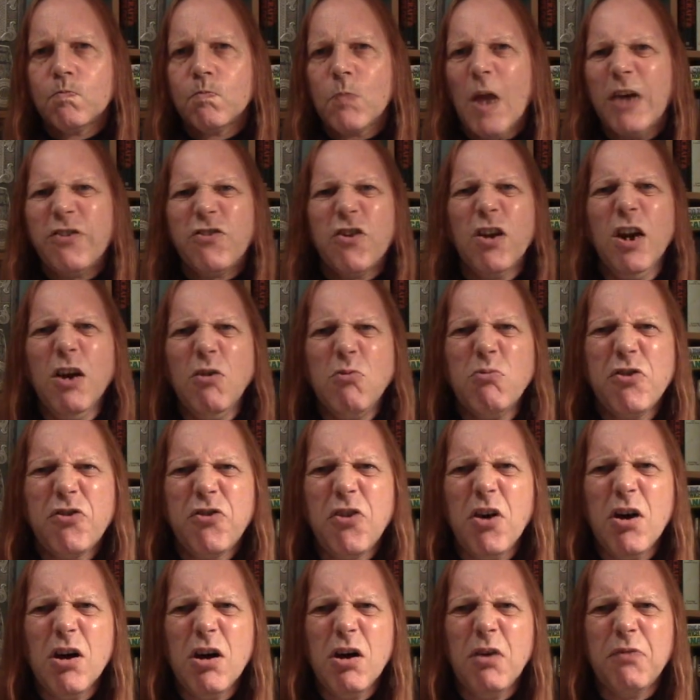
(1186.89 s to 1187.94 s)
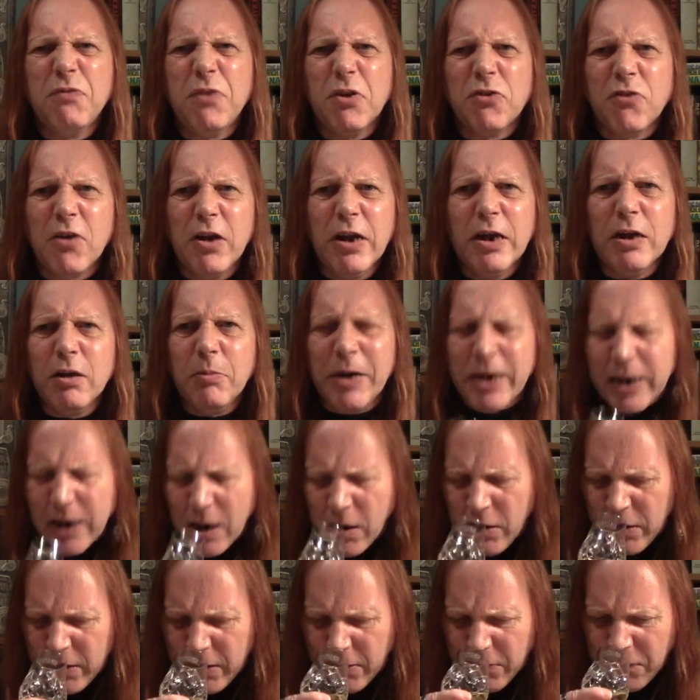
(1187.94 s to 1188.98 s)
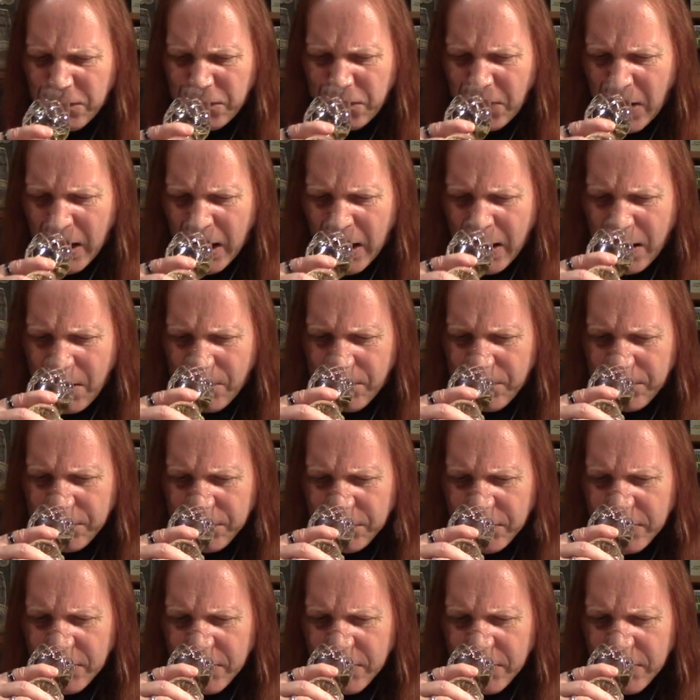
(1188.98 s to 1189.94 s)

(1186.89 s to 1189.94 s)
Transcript: It's a little reserved. It's a little bit kind of, Um,